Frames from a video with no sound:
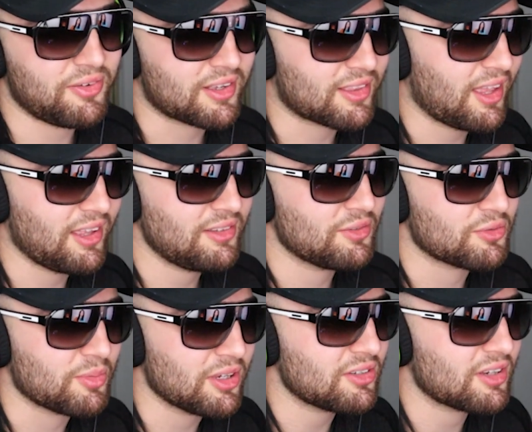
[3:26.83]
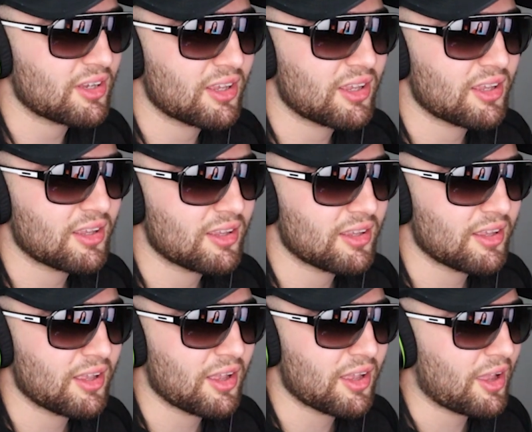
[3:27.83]
fuck that. It's a smash.
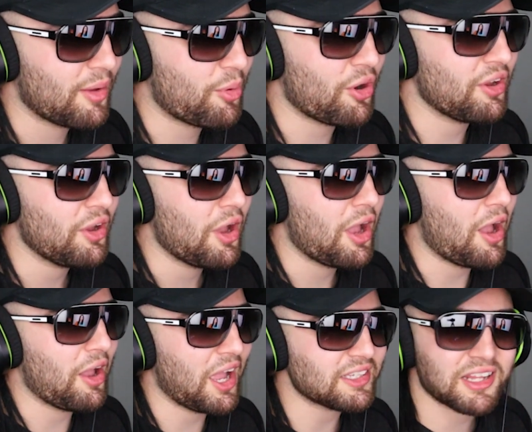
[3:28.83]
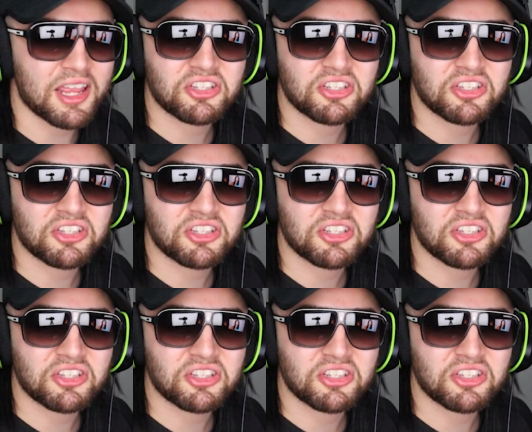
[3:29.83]
Bro, hasn't